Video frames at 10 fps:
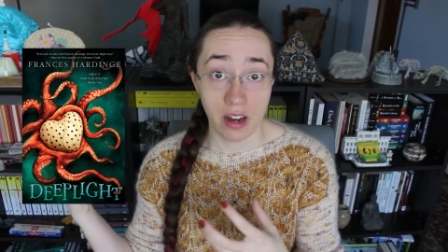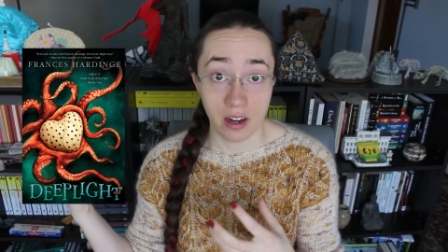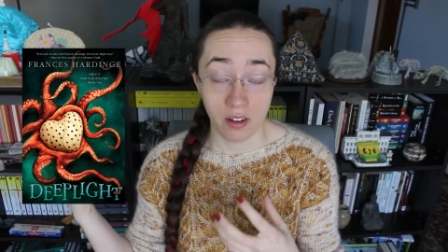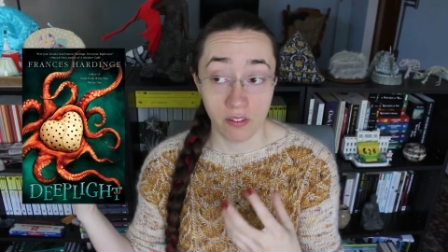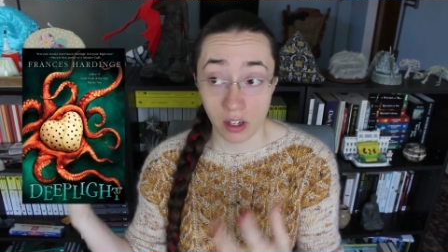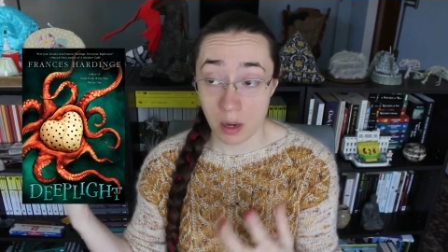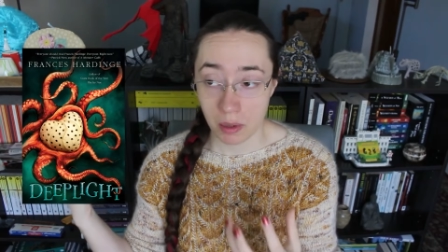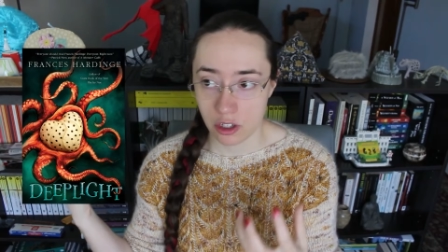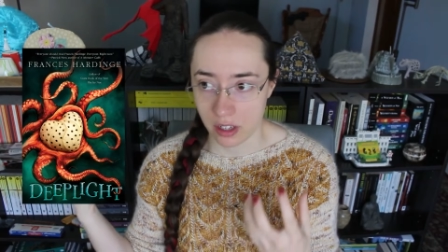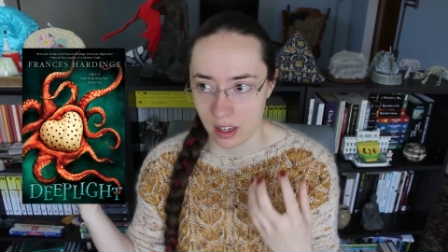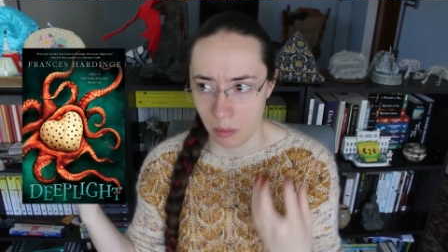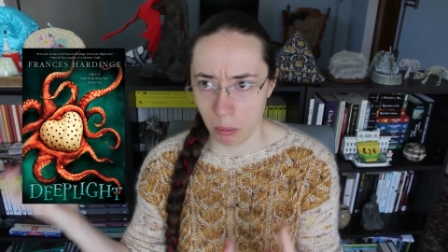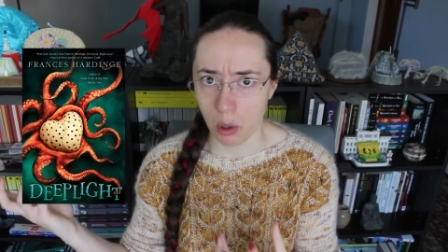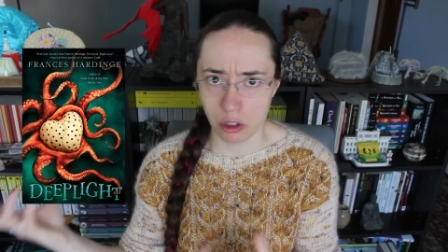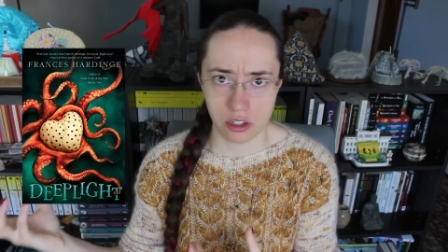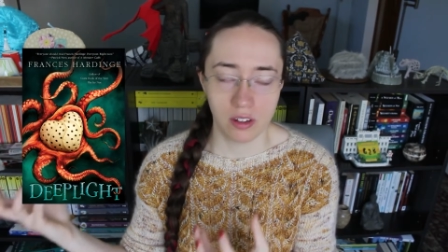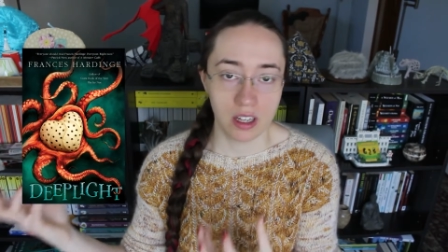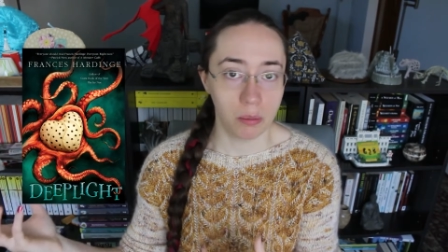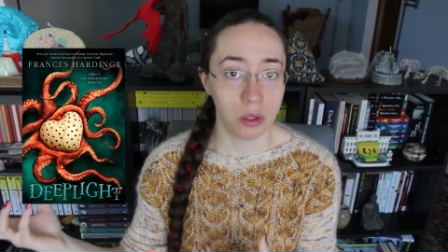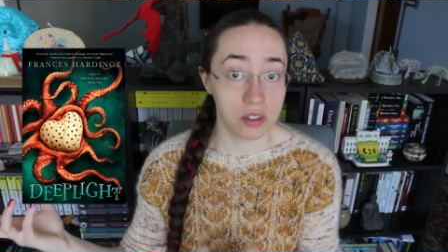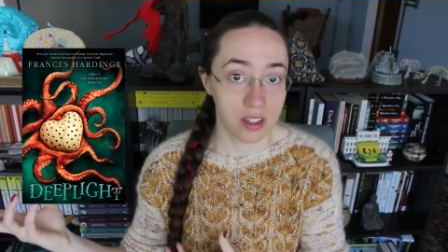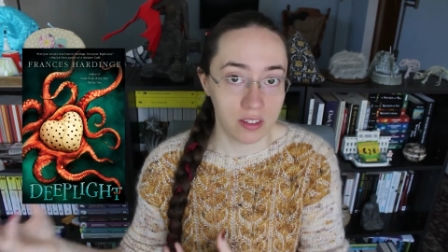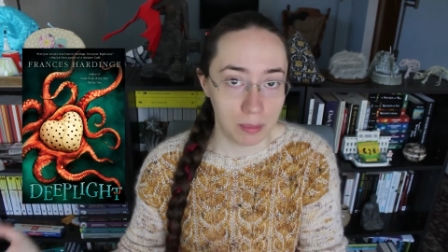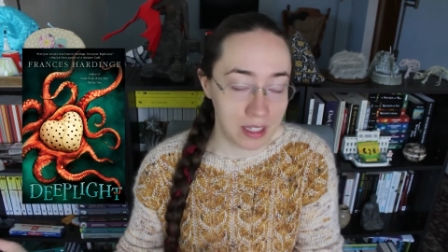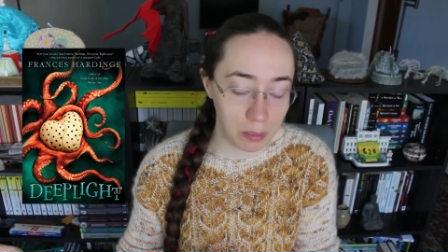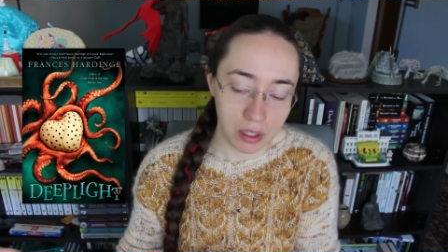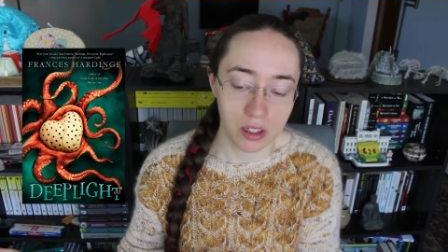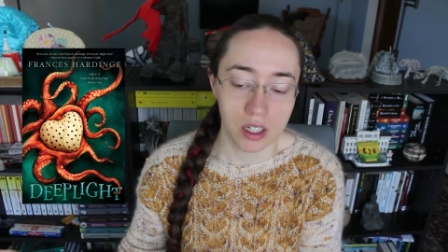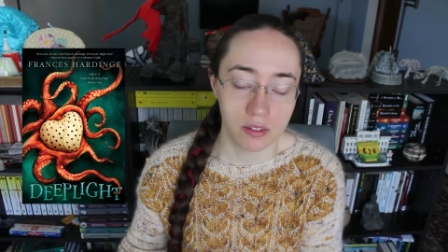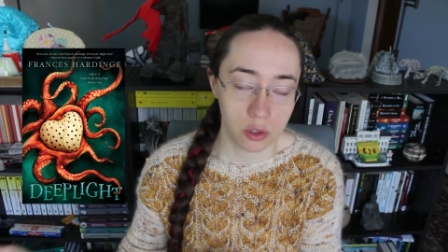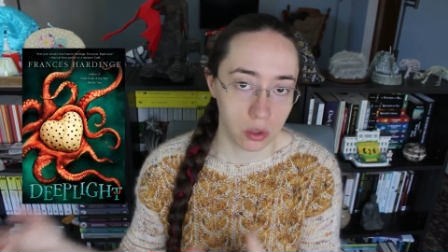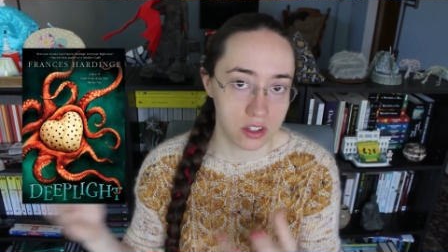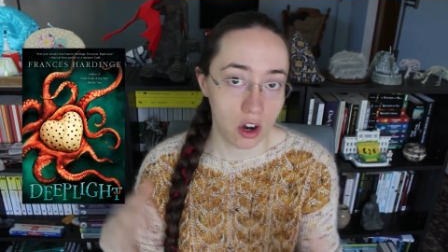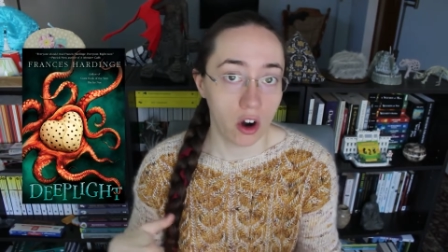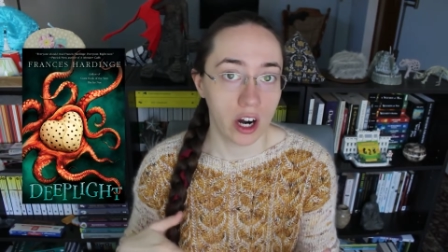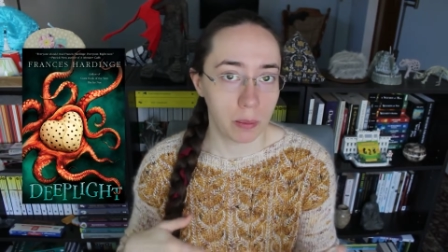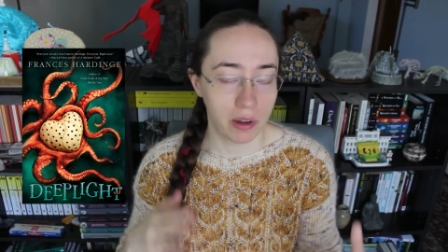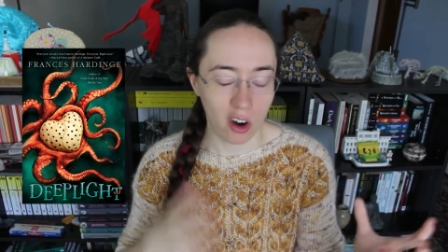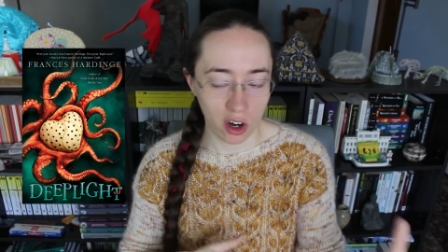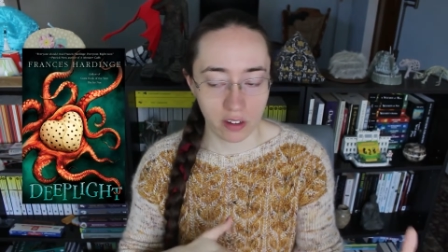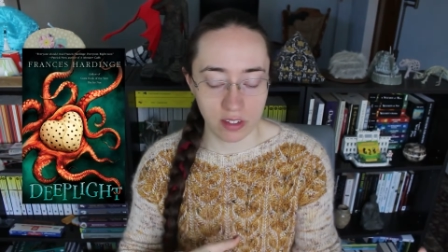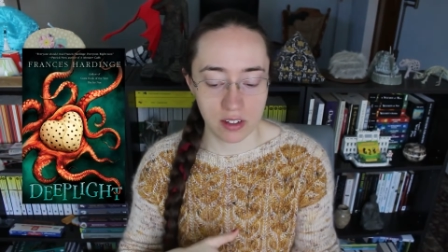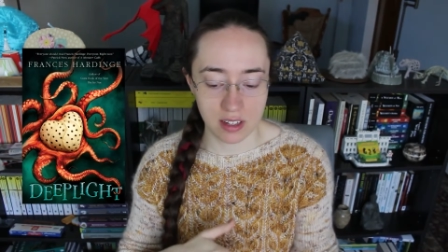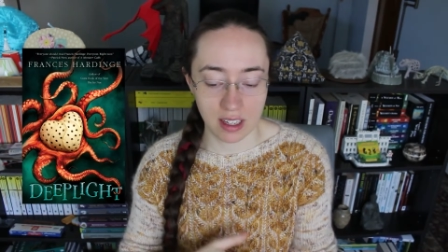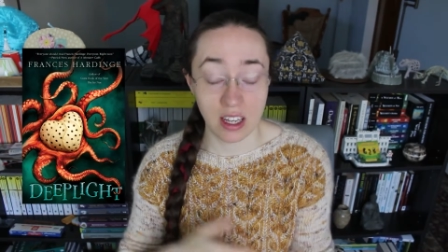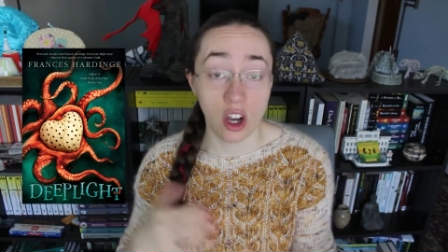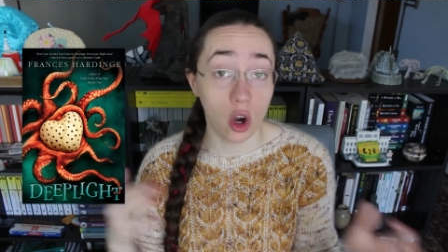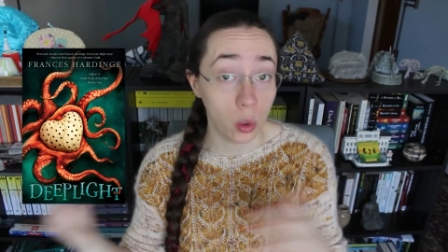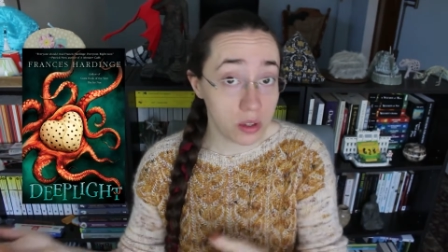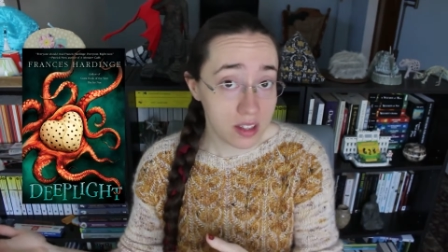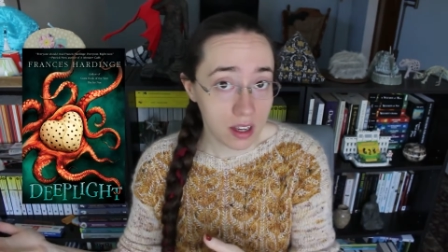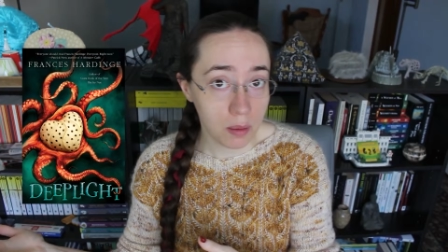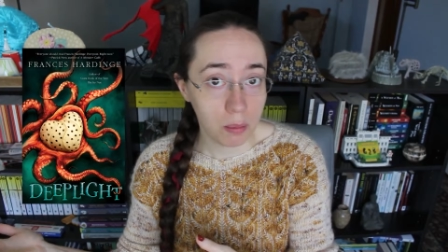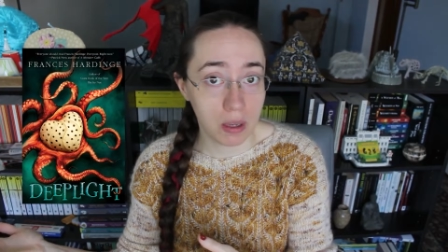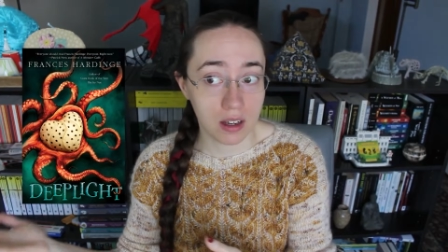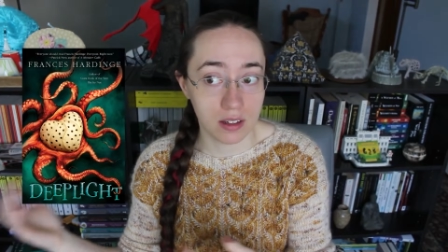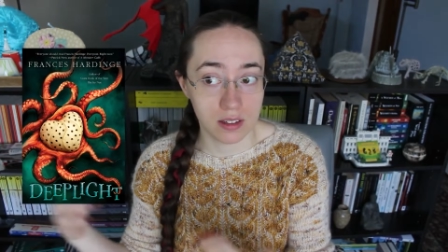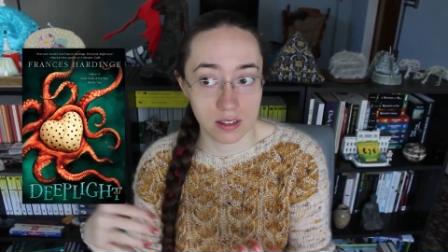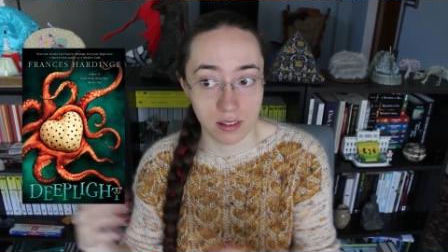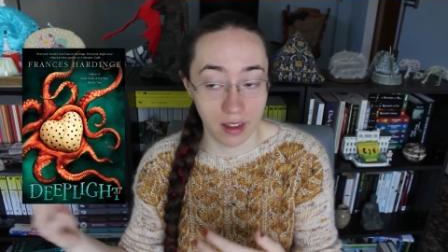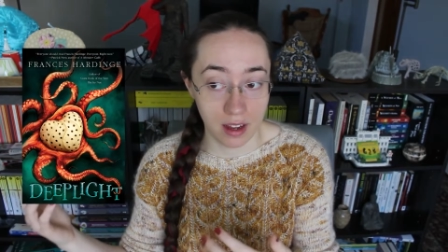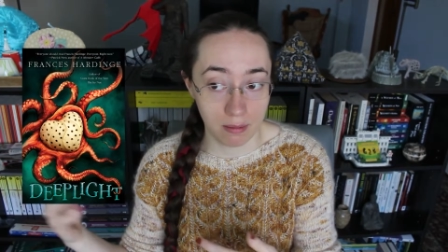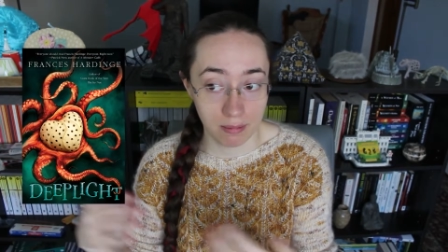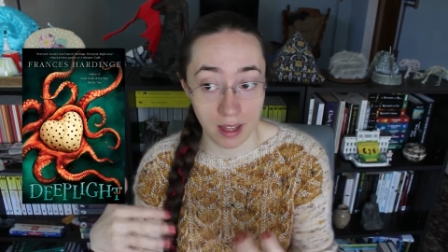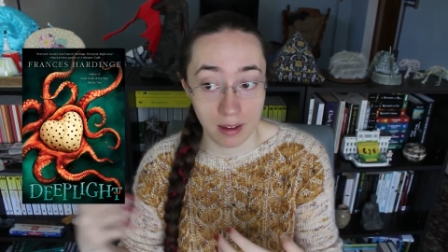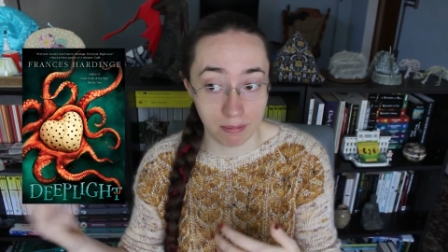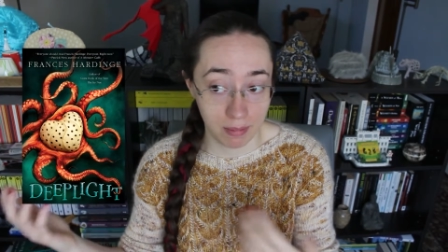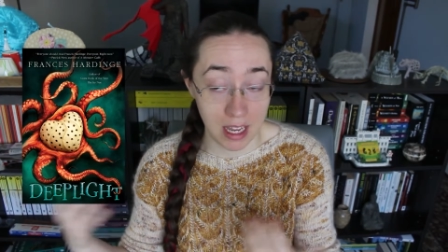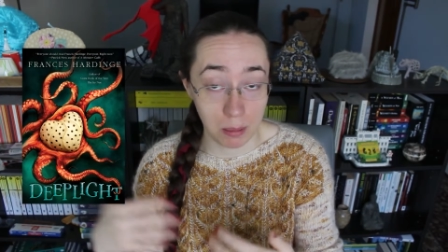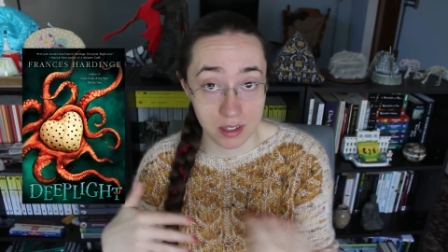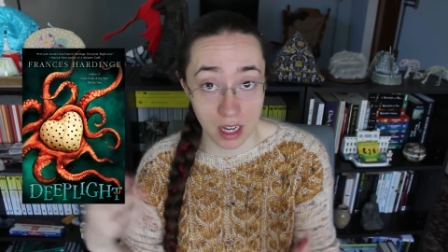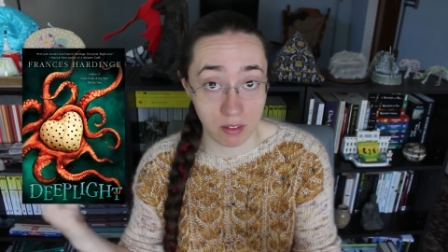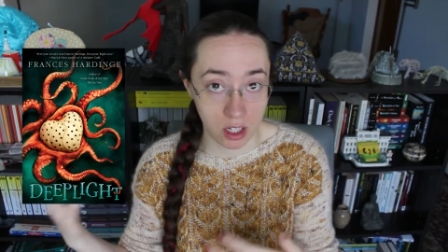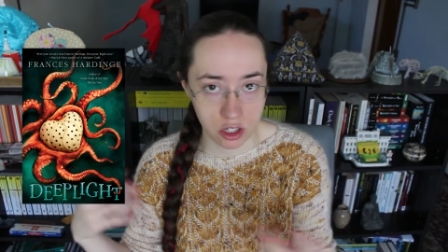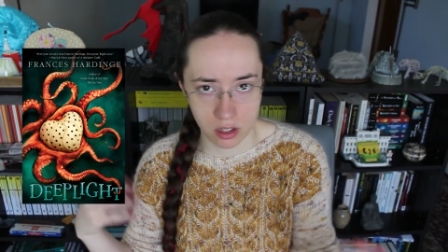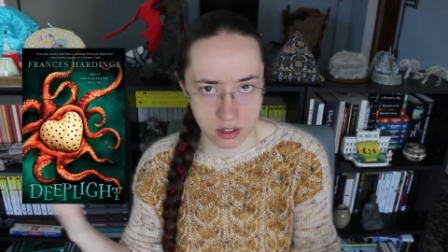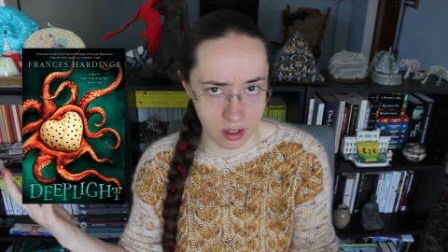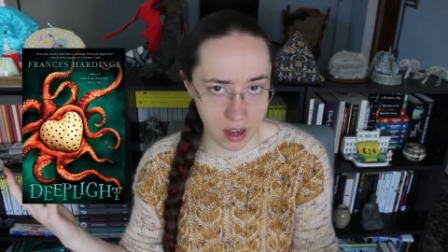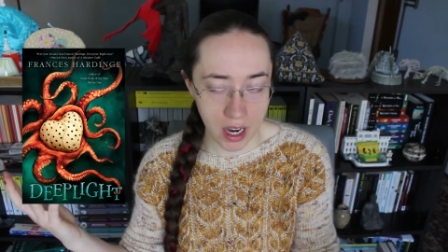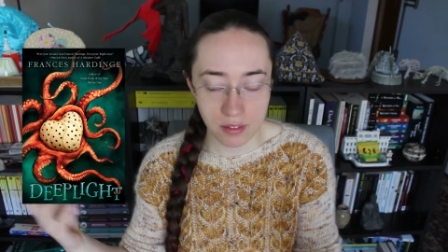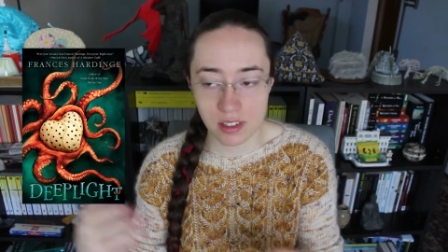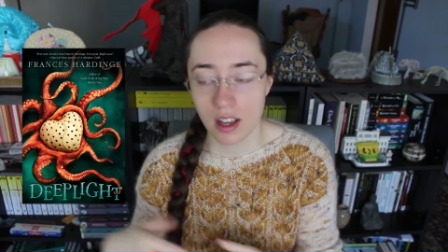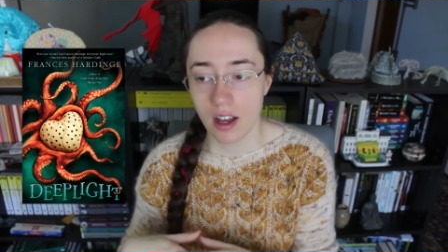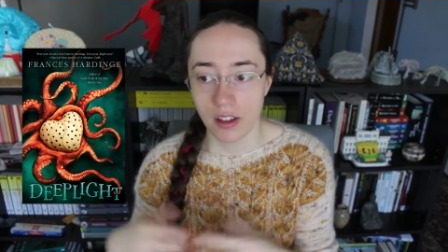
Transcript: and very much like emotionally abusive and manipulative towards Hark, but Hark feels like he owes him because like they keep saving each other's lives.